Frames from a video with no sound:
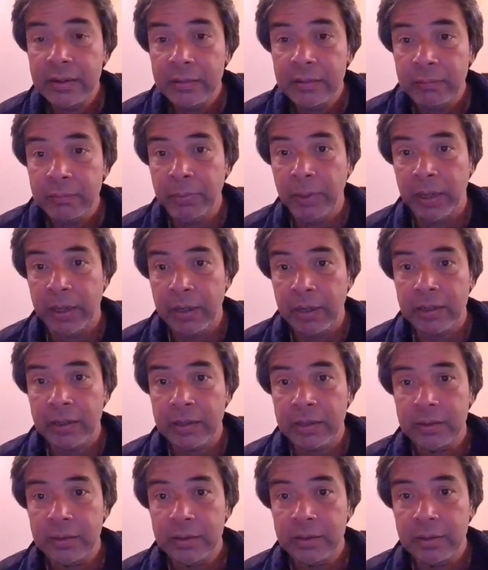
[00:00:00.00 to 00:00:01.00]
but
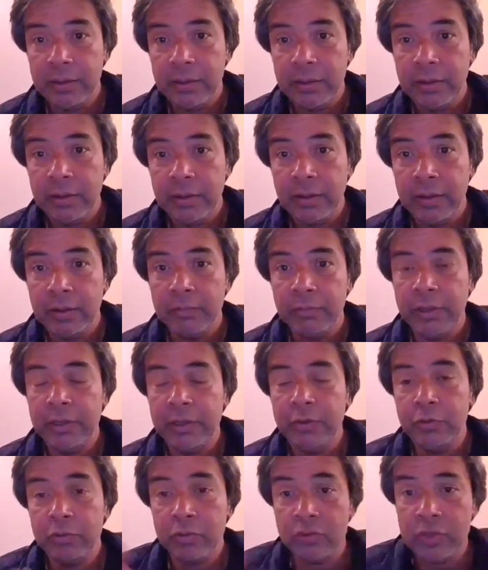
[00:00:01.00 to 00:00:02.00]
when
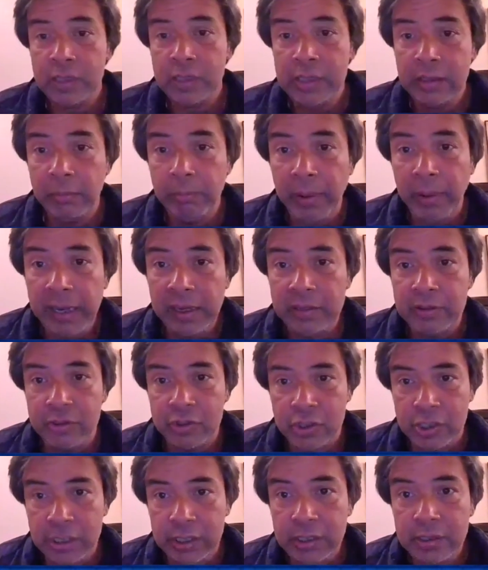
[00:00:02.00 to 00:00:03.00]
you see the balance
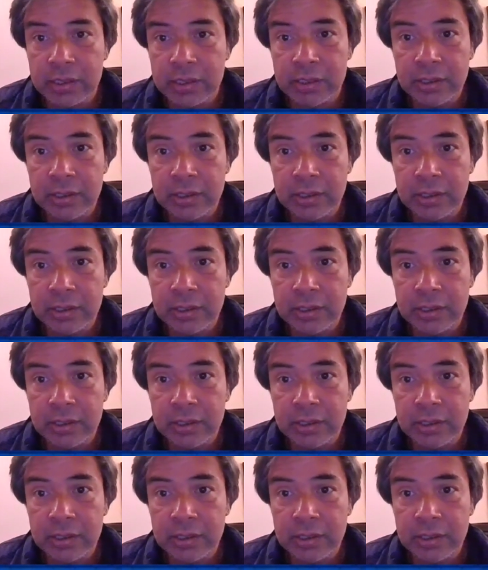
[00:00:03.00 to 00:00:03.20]
sheet,